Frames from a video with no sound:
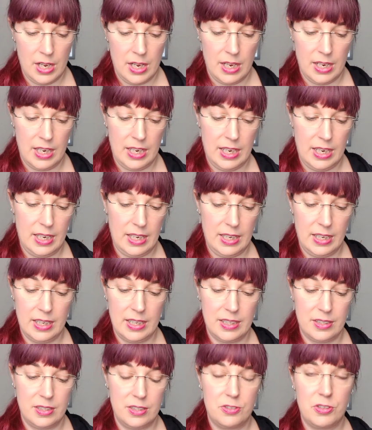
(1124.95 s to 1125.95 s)
He
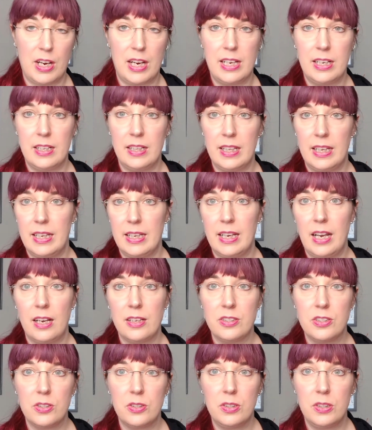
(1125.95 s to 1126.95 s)
is trying to, like,
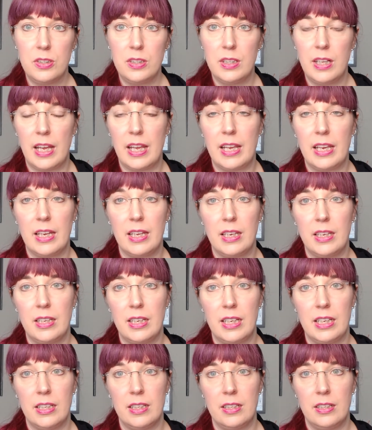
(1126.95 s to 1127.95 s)
hustle and
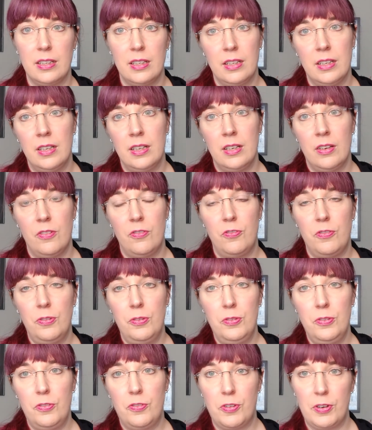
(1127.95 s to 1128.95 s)
get
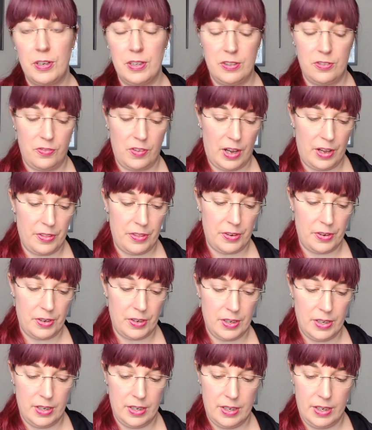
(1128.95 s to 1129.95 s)
food for his
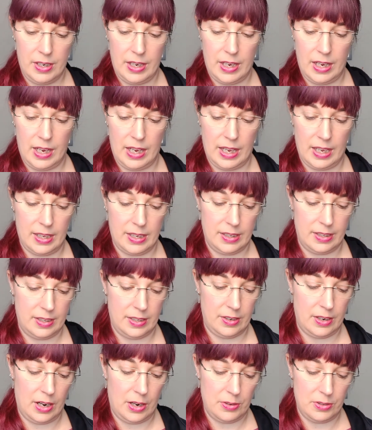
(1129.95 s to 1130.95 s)
father and
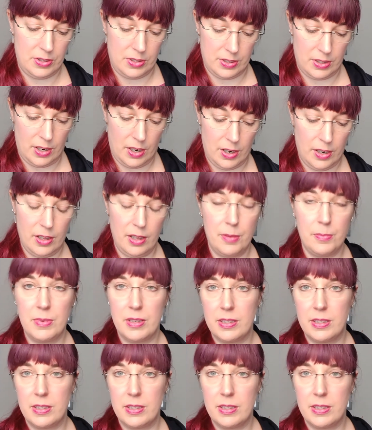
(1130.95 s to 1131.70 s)
their house in Harlem.